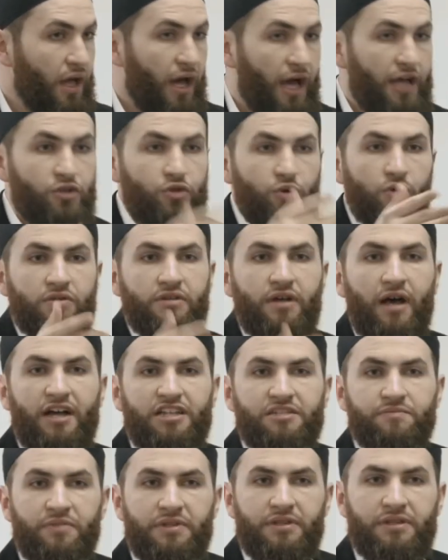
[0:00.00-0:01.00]
I told the
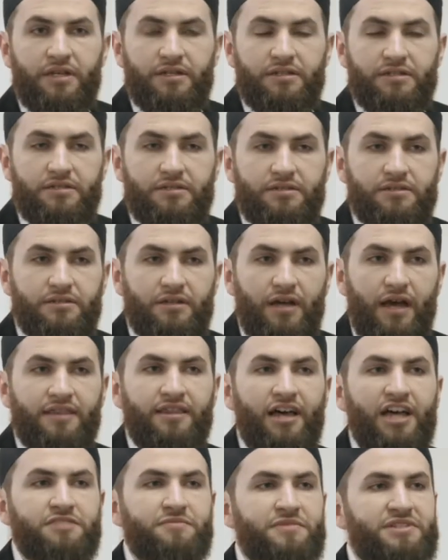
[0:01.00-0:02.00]
husband this,
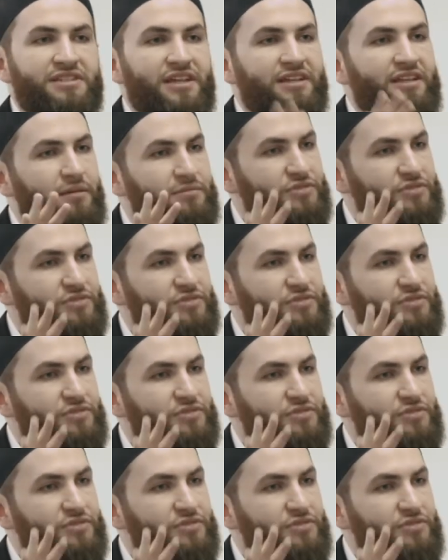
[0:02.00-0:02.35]
and the husband said,